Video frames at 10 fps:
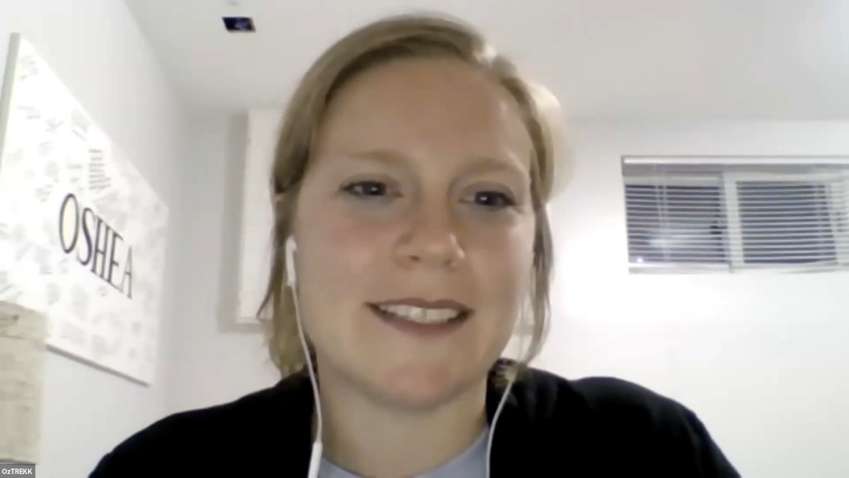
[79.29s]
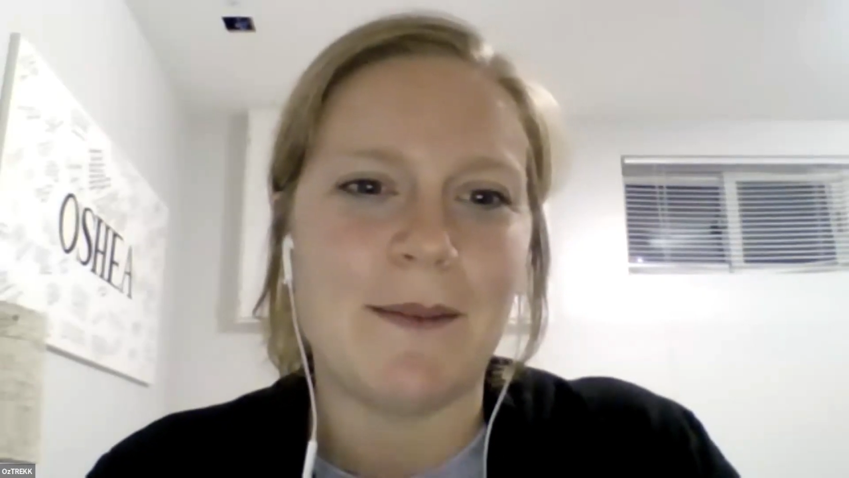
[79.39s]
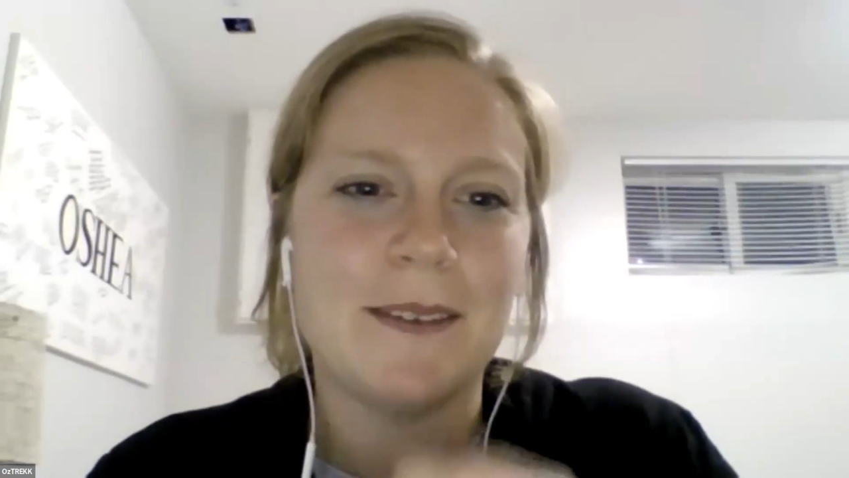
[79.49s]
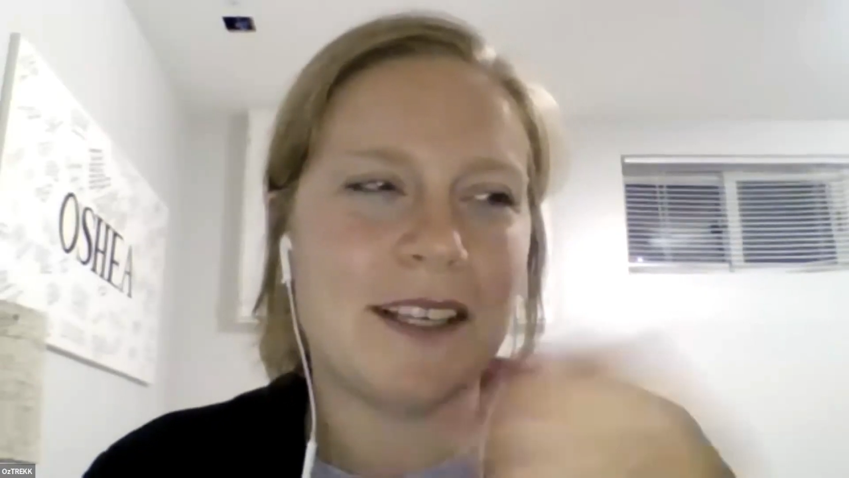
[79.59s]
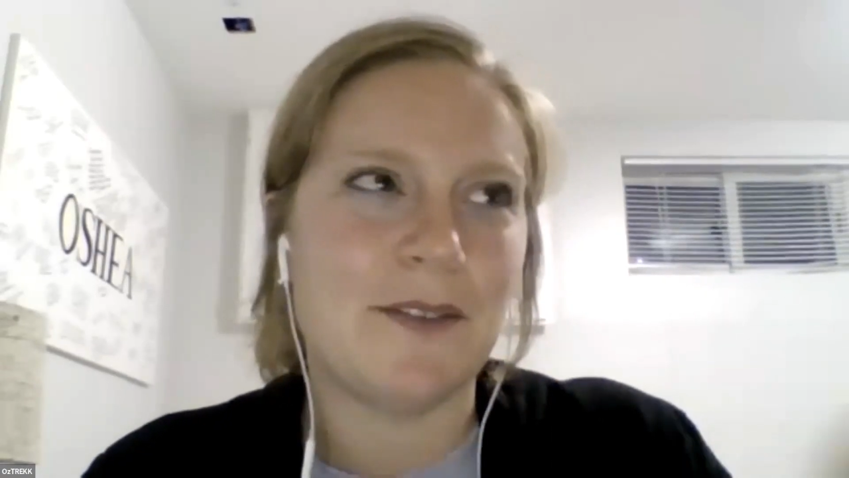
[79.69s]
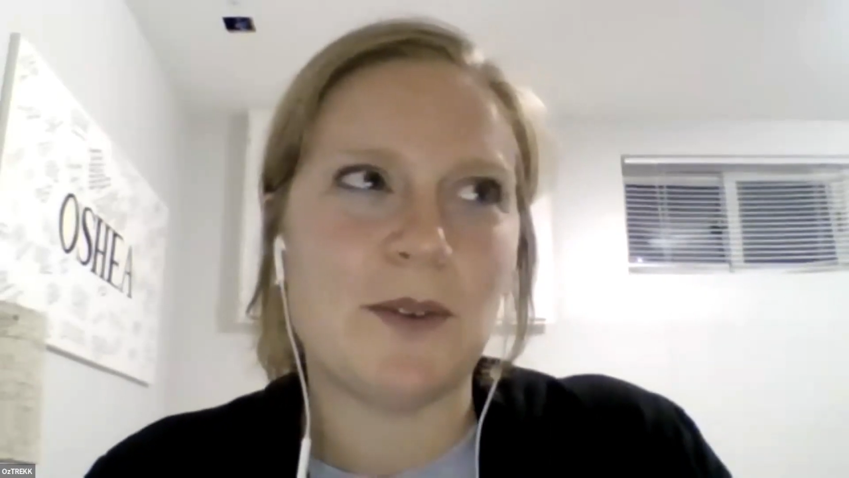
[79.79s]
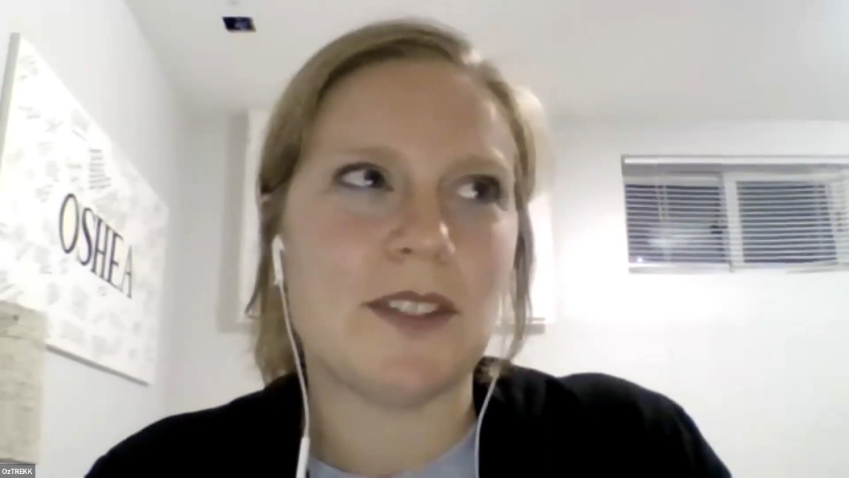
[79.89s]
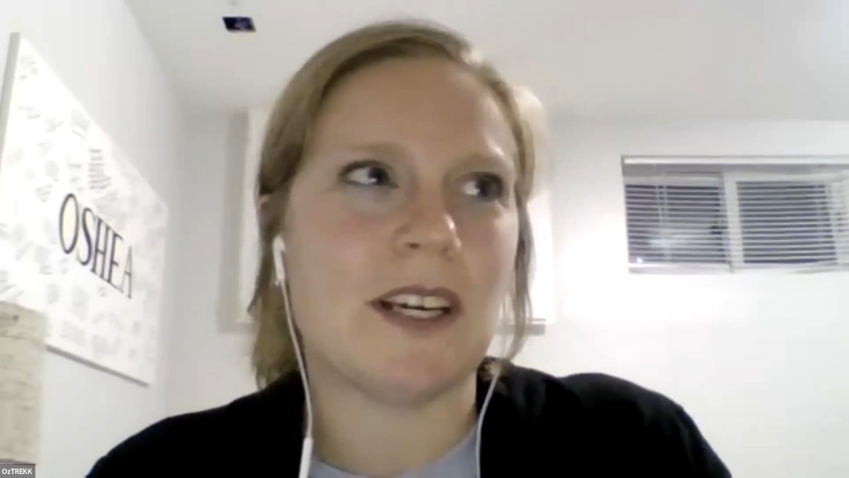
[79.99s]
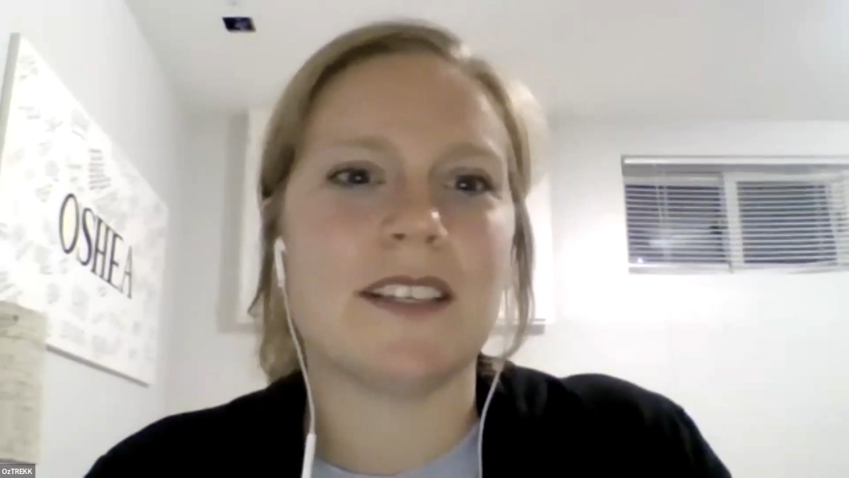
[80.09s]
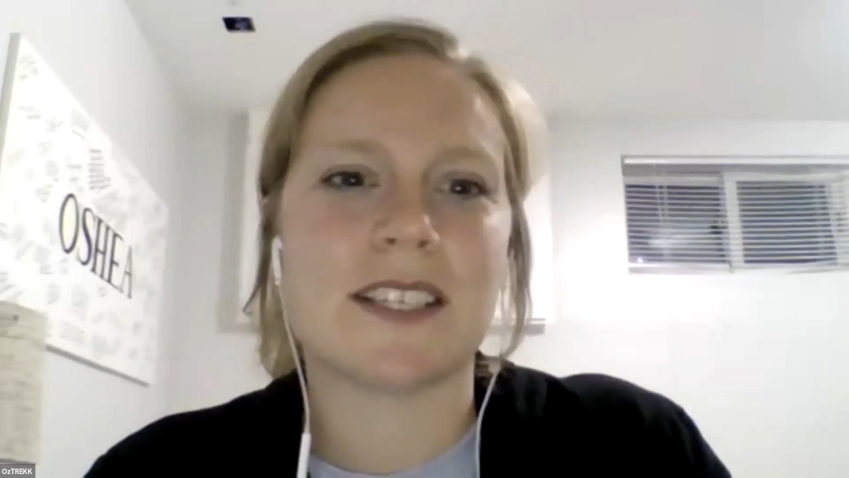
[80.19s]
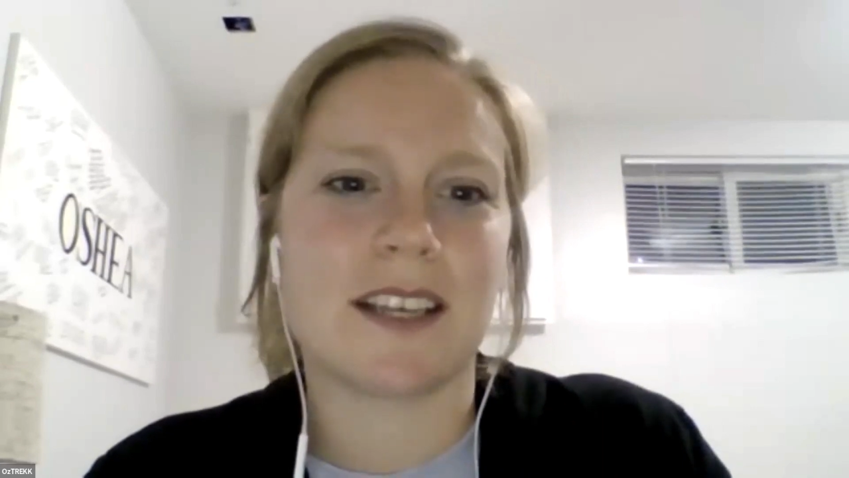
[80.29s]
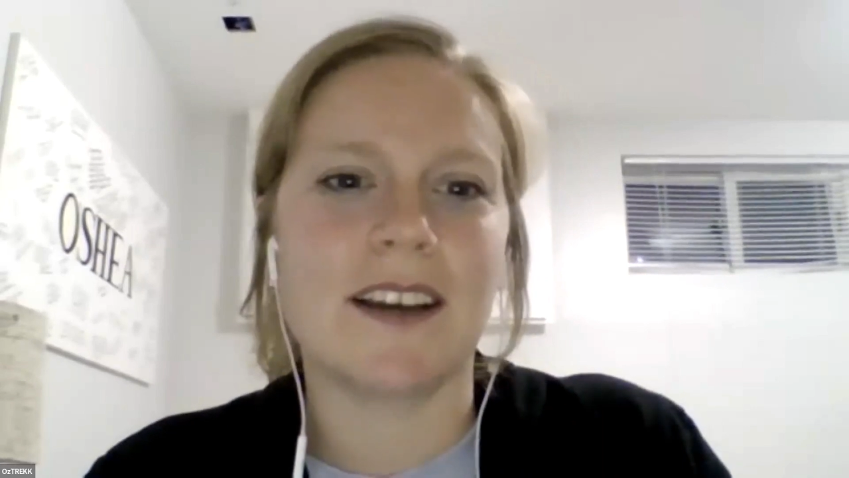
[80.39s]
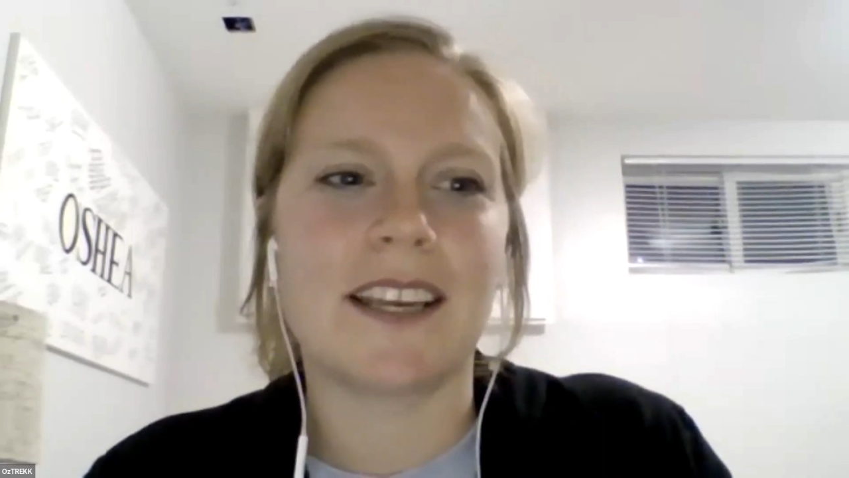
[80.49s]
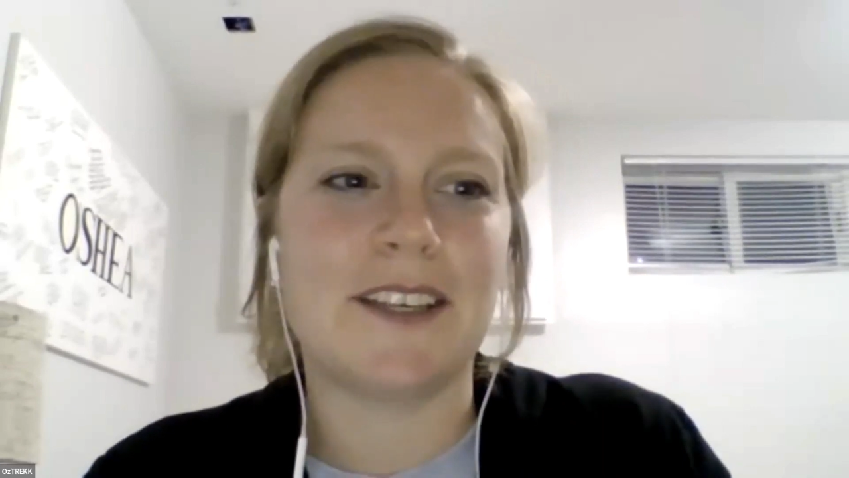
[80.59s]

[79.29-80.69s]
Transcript: Same as if you saw a skunk